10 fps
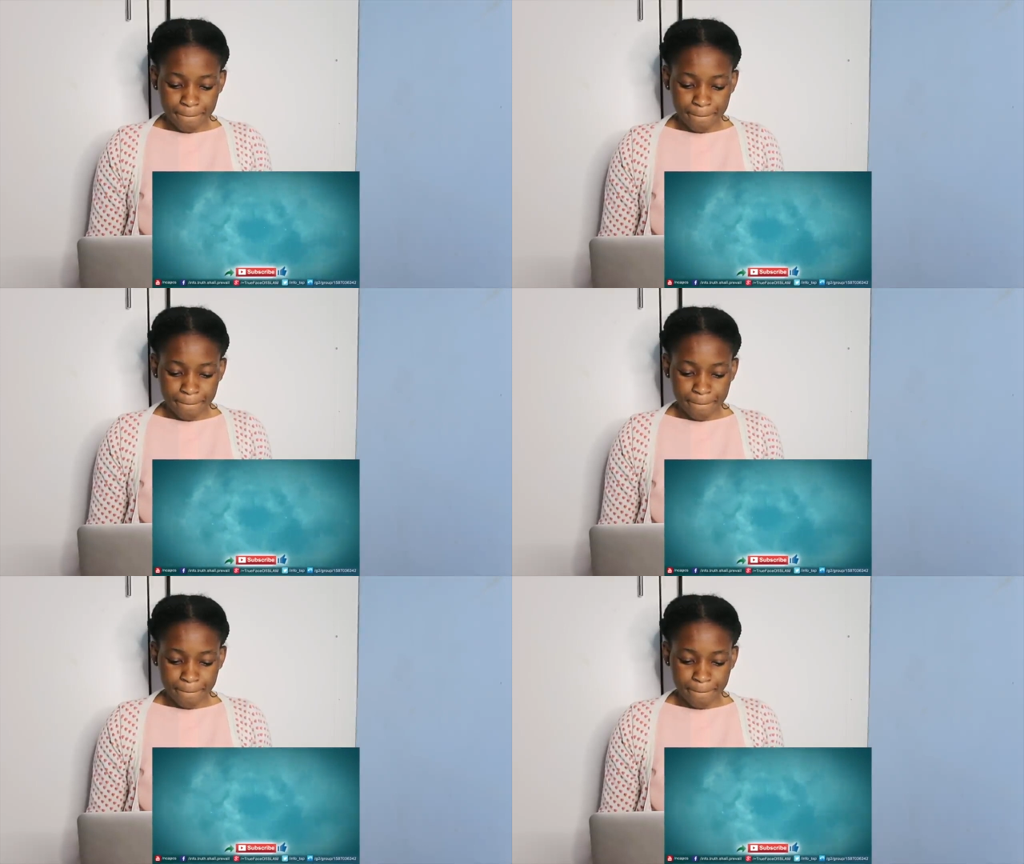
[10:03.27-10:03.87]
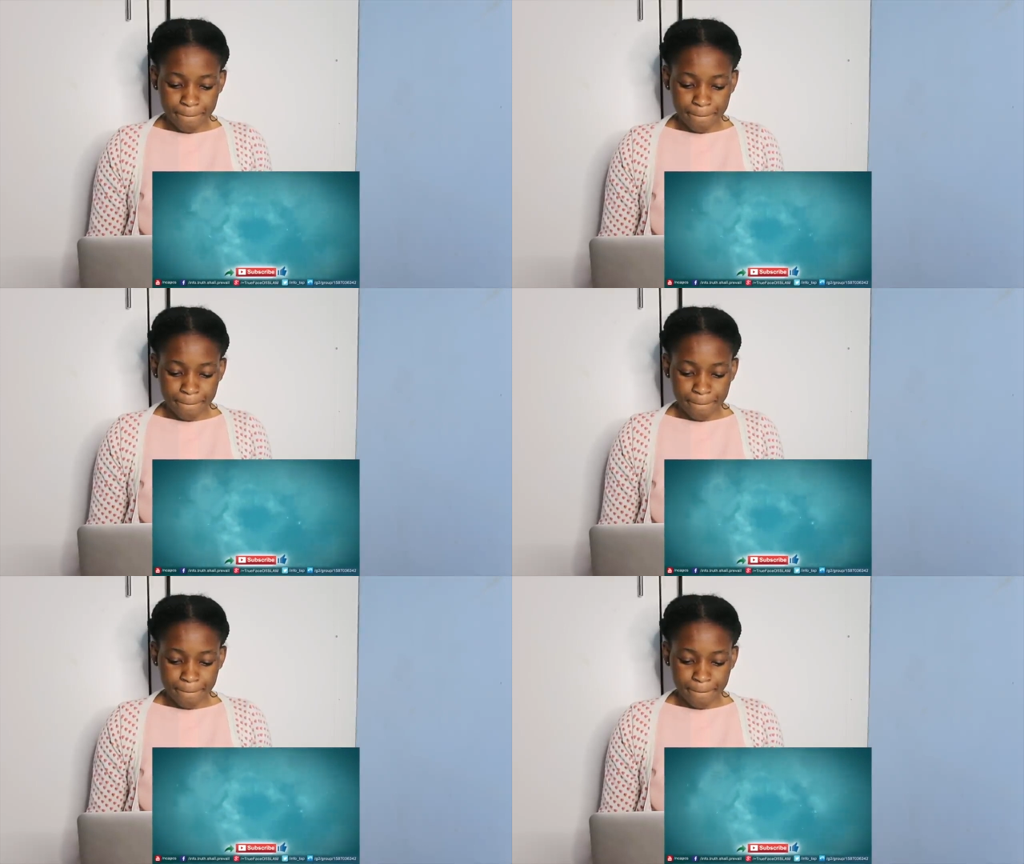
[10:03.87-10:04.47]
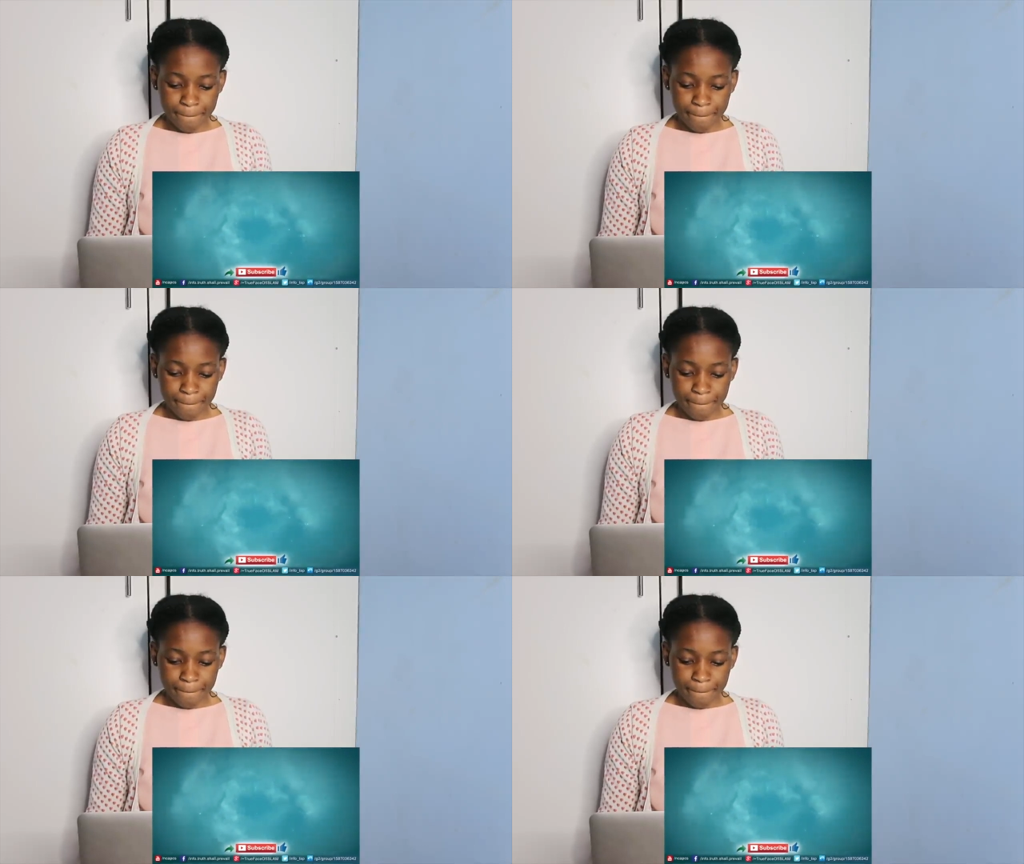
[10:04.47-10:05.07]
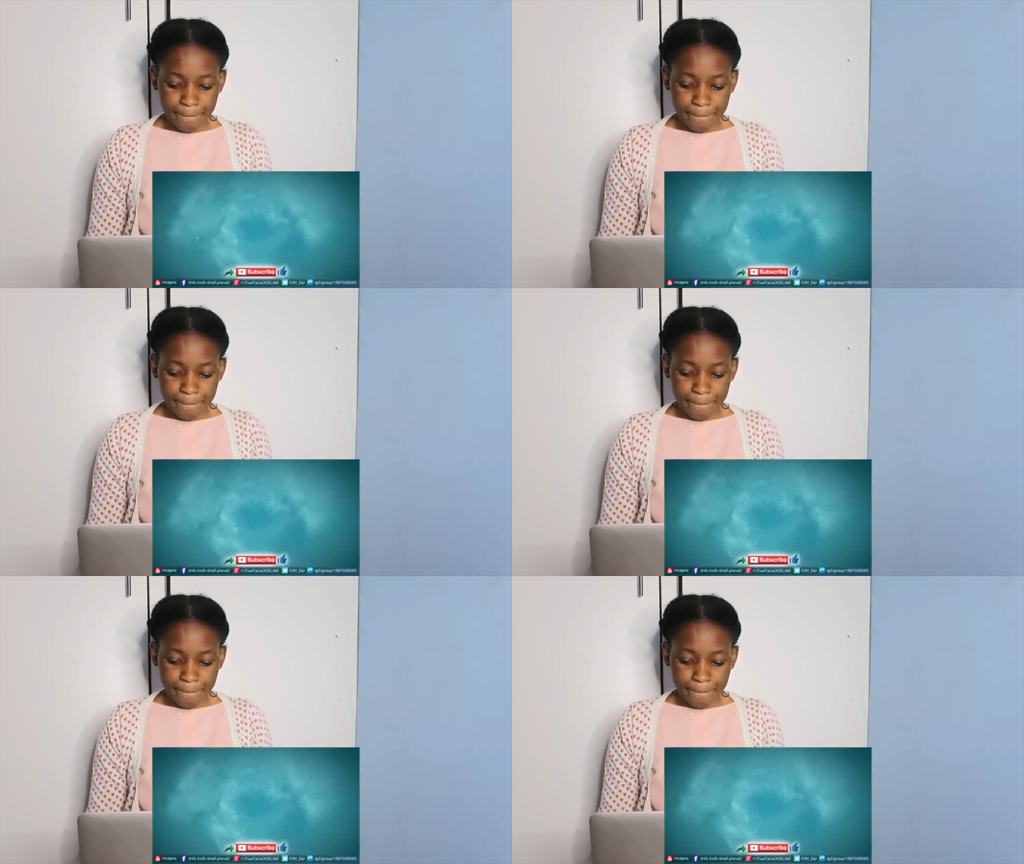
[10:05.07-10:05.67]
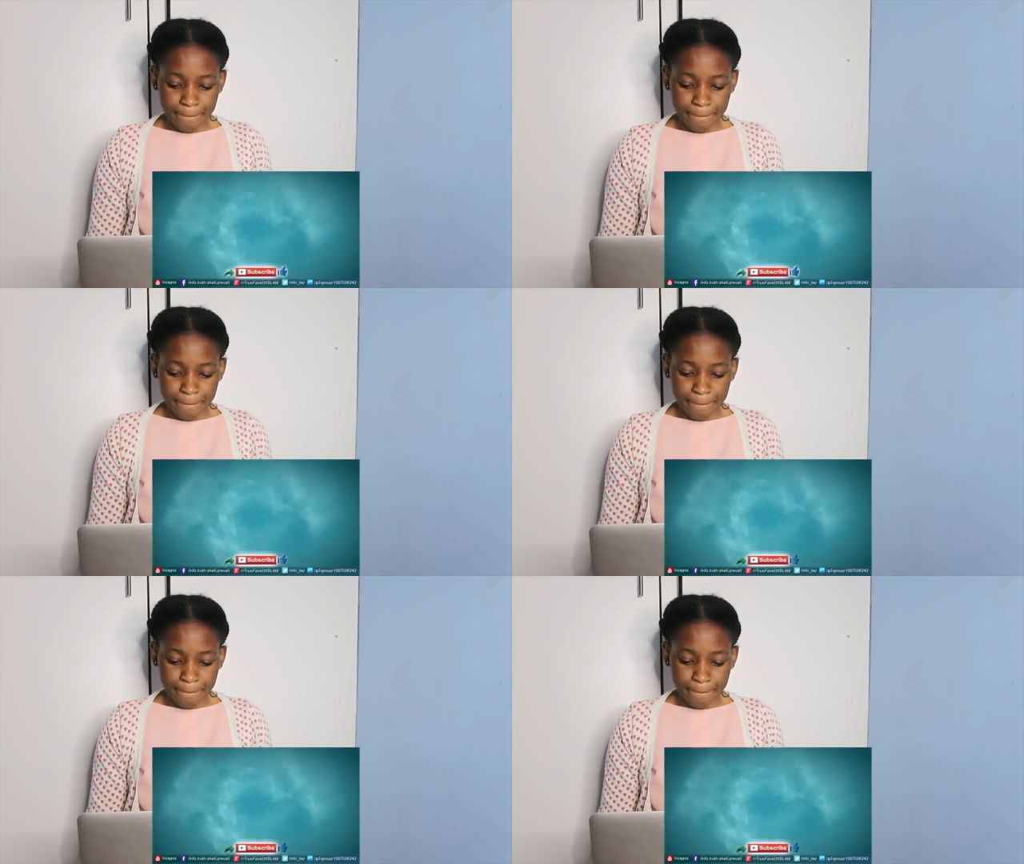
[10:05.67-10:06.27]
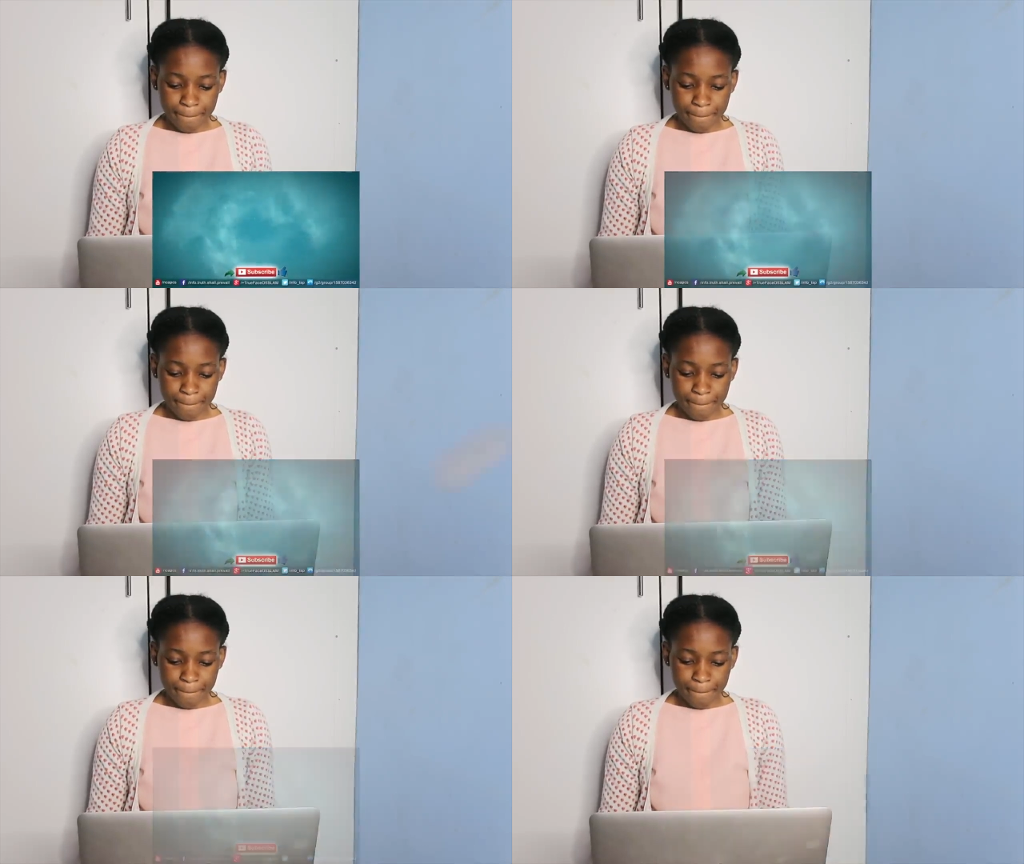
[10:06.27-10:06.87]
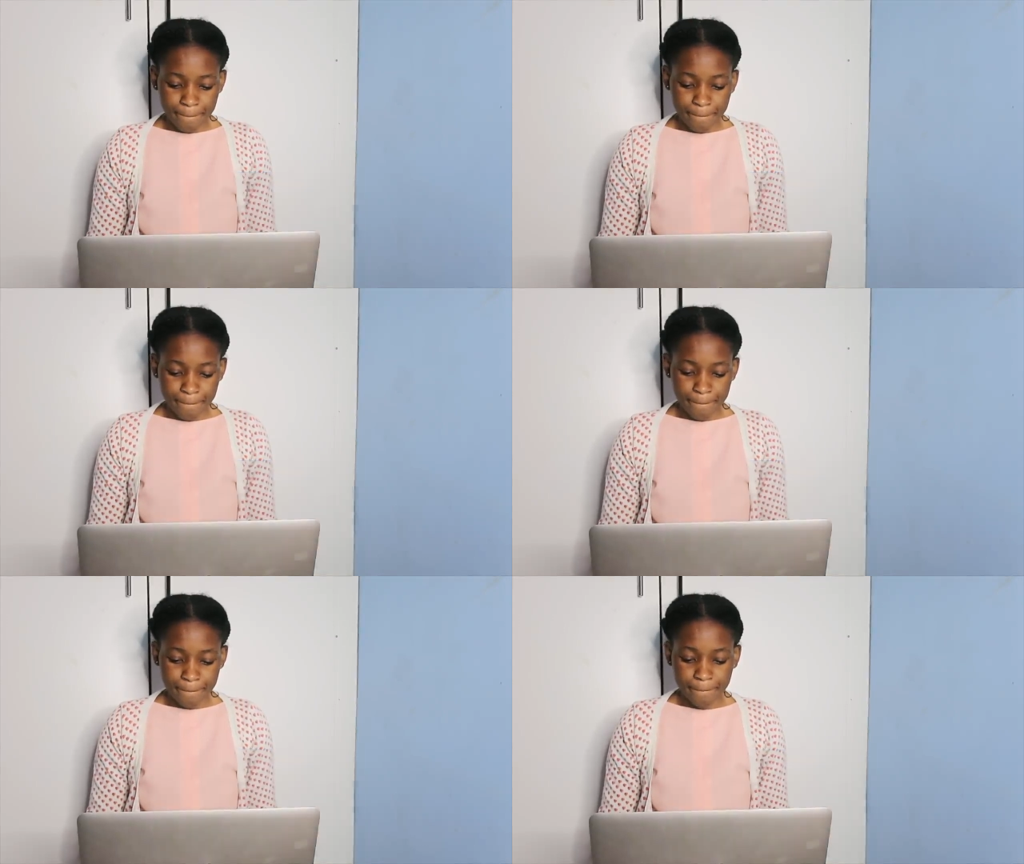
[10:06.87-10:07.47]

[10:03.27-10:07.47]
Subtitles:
No one is speaking in this clip.